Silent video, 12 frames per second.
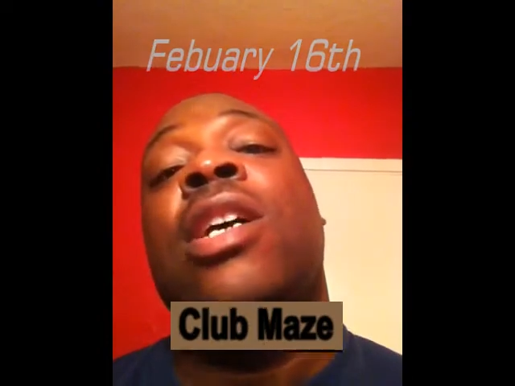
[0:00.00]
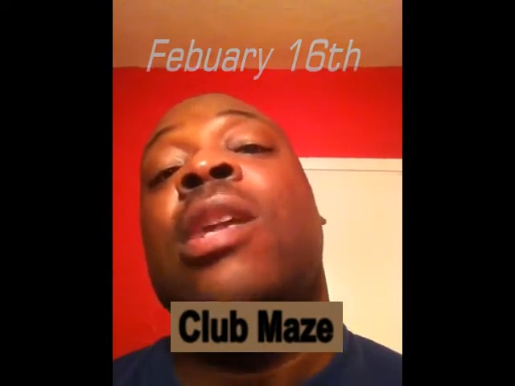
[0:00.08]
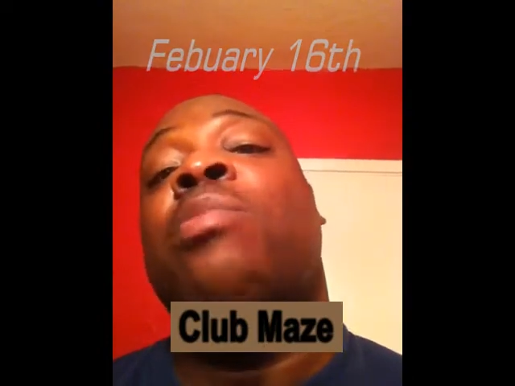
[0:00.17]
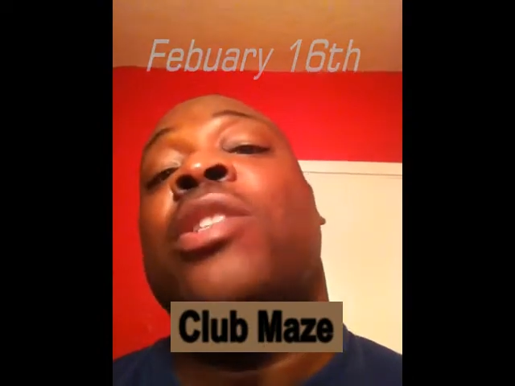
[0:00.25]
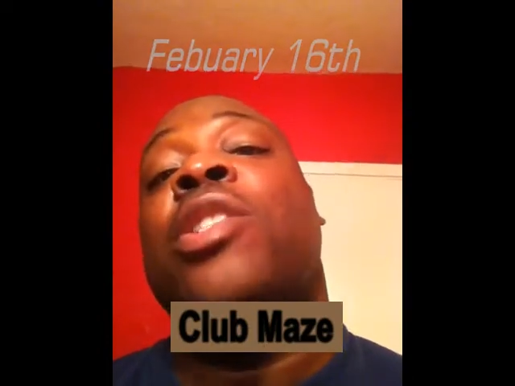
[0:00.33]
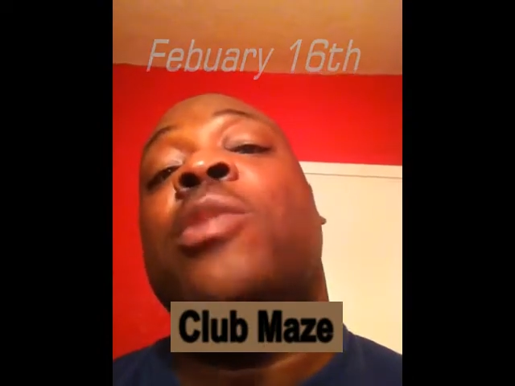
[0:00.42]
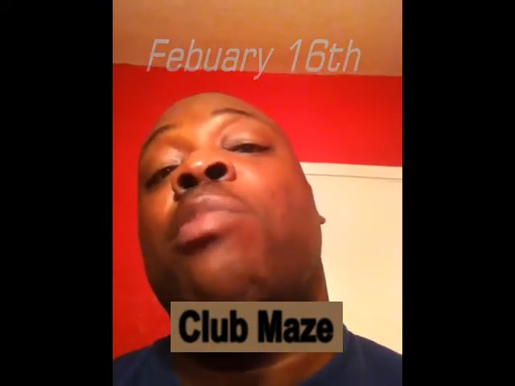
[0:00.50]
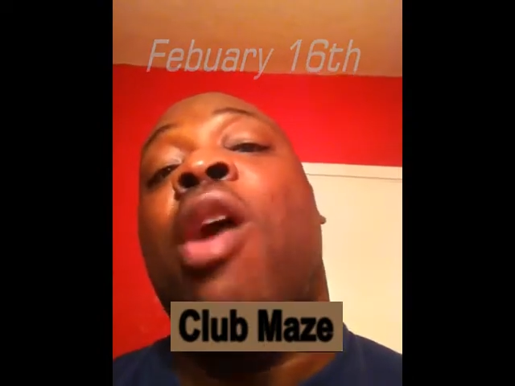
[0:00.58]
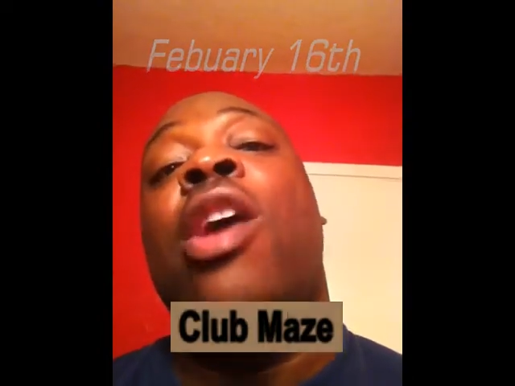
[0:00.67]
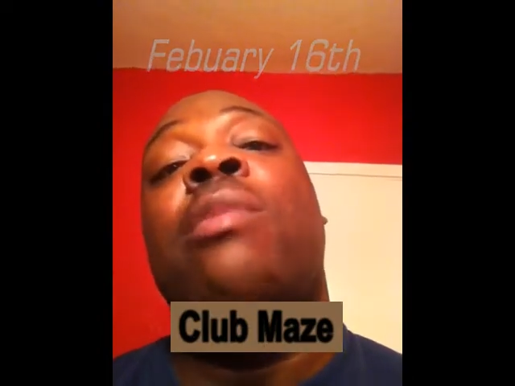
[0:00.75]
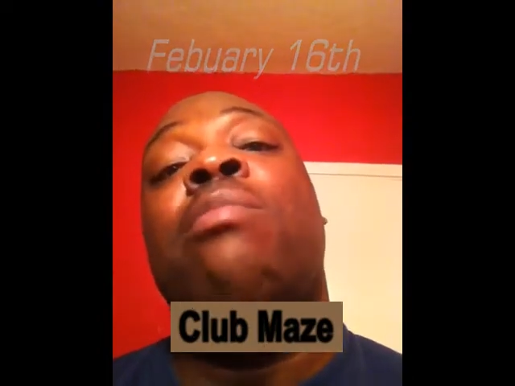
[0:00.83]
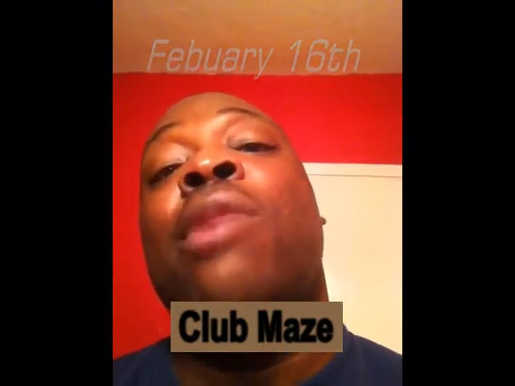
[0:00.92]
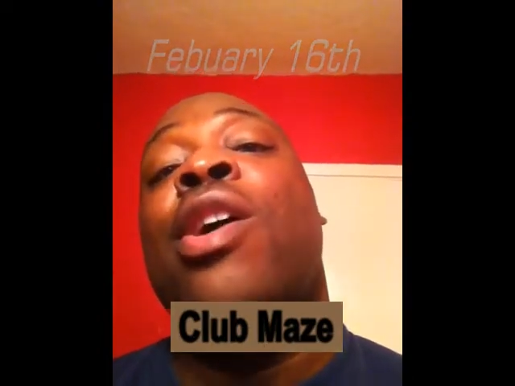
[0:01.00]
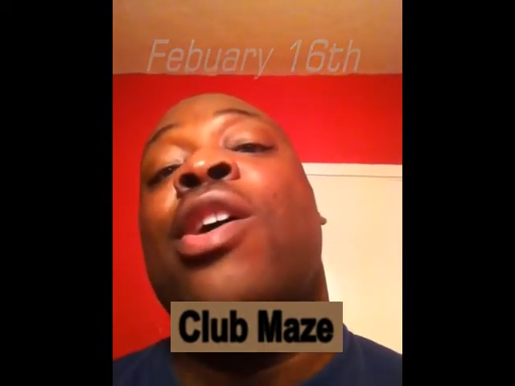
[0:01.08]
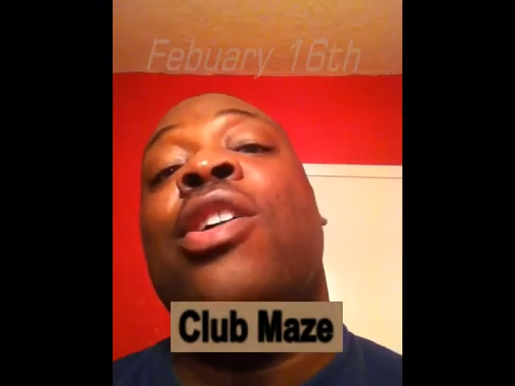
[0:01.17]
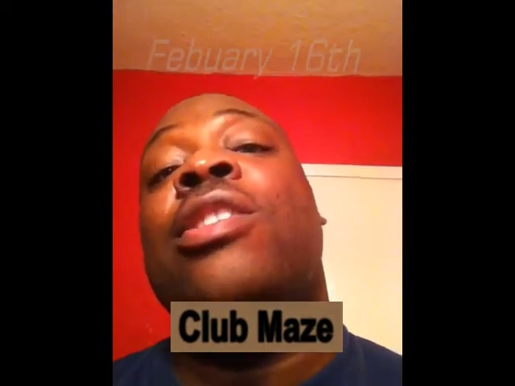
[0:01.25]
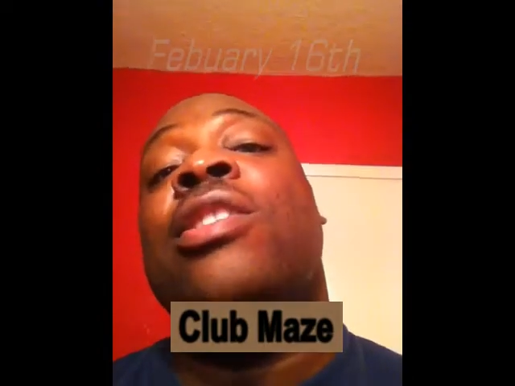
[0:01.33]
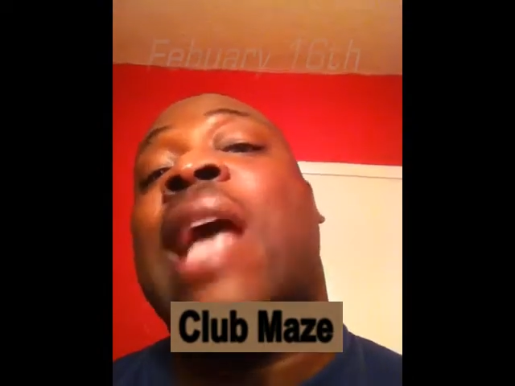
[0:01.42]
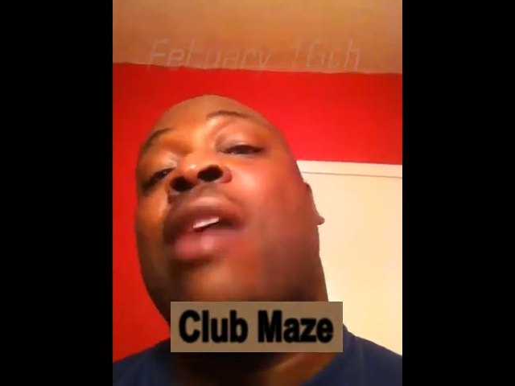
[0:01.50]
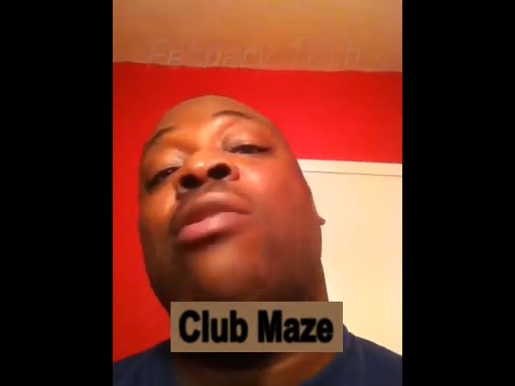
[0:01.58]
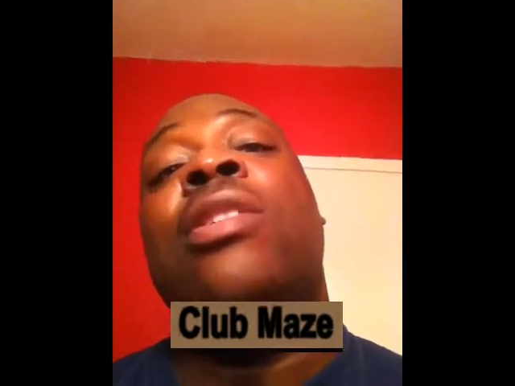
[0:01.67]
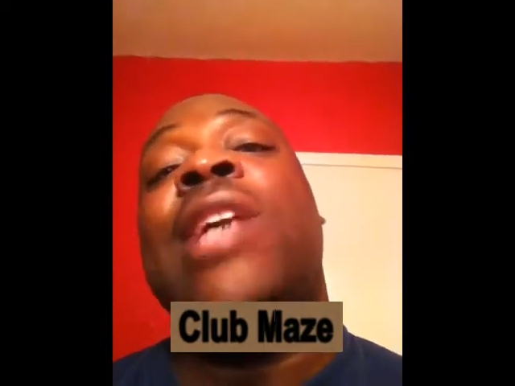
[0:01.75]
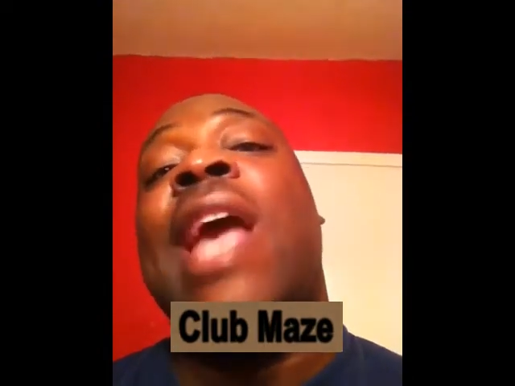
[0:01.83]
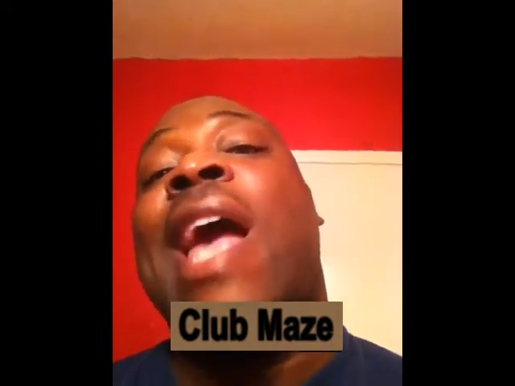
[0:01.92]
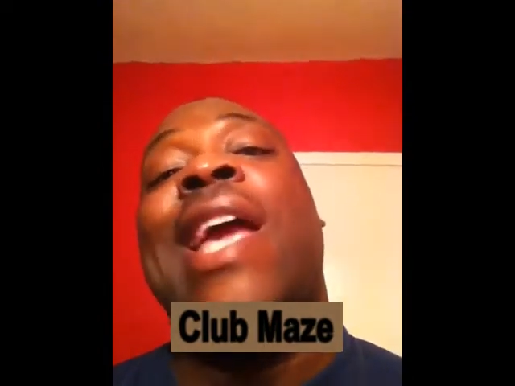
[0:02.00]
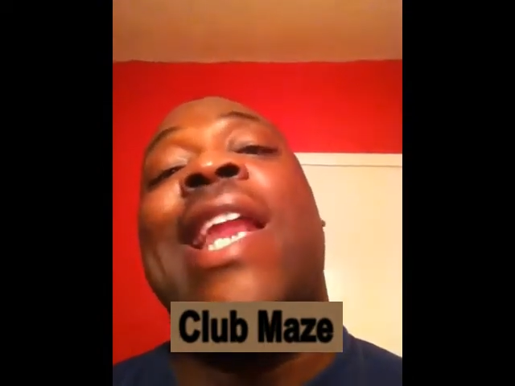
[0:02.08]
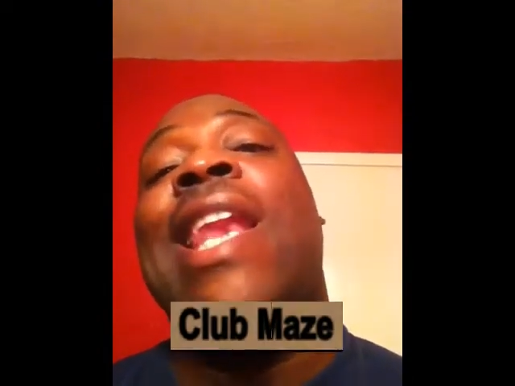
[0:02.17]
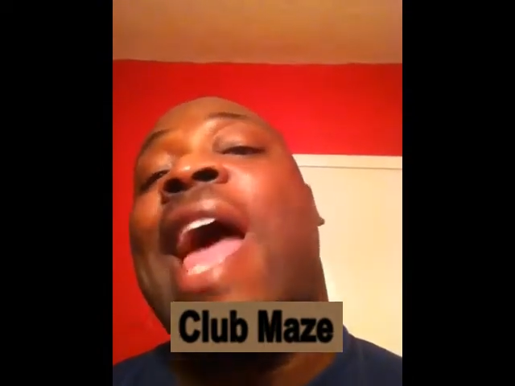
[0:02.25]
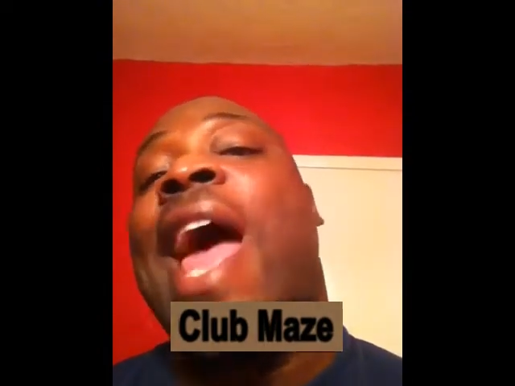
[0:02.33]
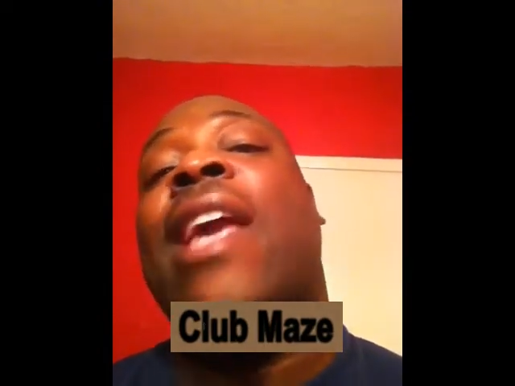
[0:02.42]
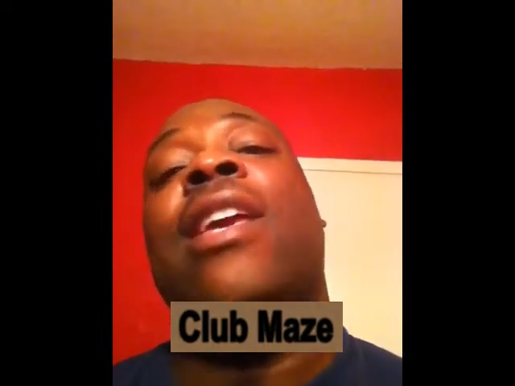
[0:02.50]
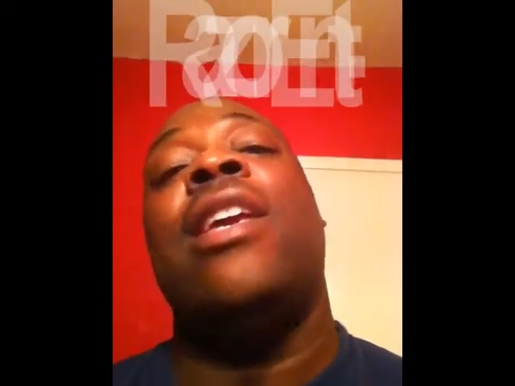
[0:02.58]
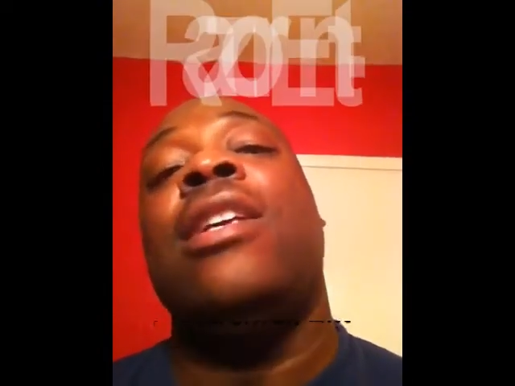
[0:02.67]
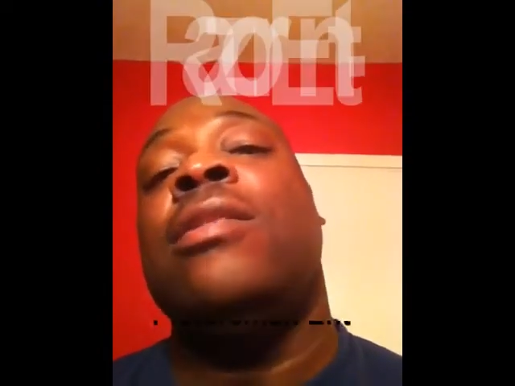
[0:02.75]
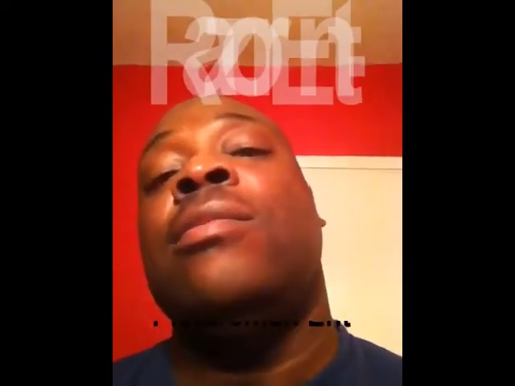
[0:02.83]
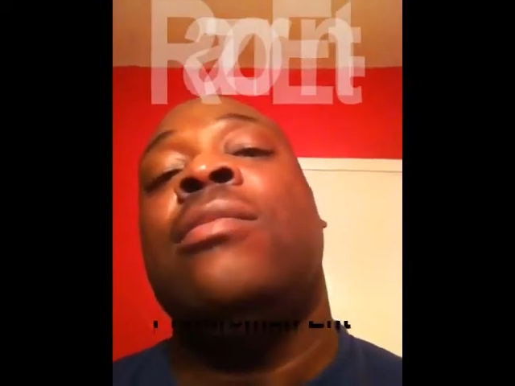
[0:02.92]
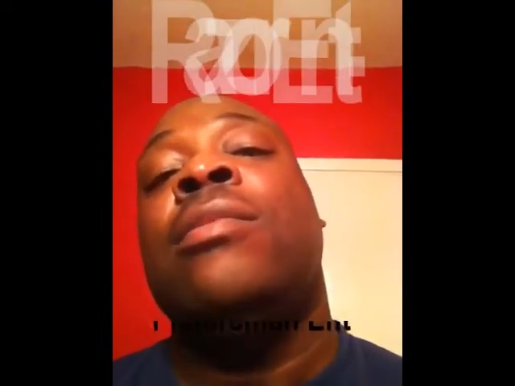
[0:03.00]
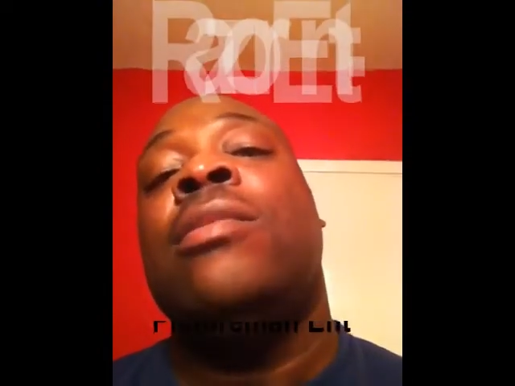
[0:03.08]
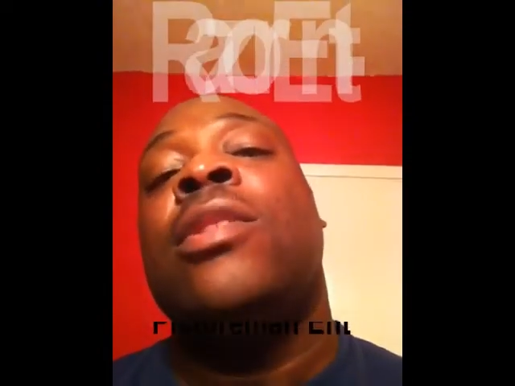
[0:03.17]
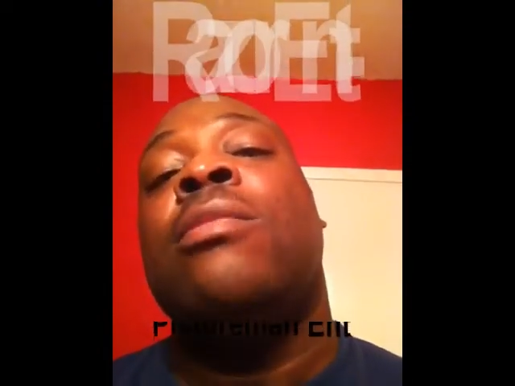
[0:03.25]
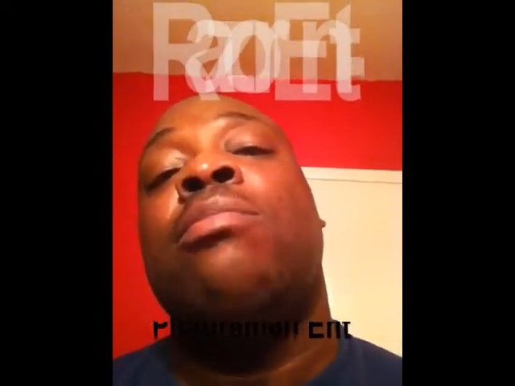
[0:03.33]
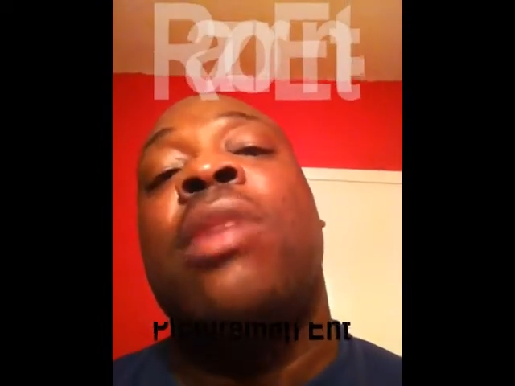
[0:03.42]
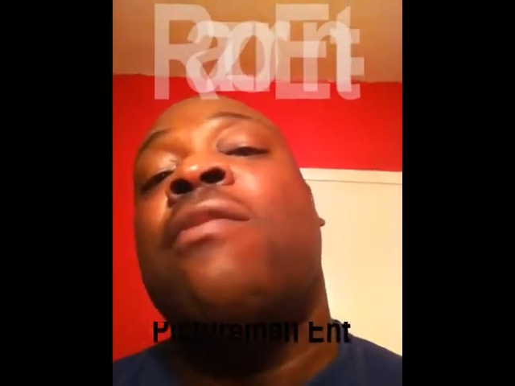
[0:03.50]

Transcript: up in Spartanburg, South Kakalaki.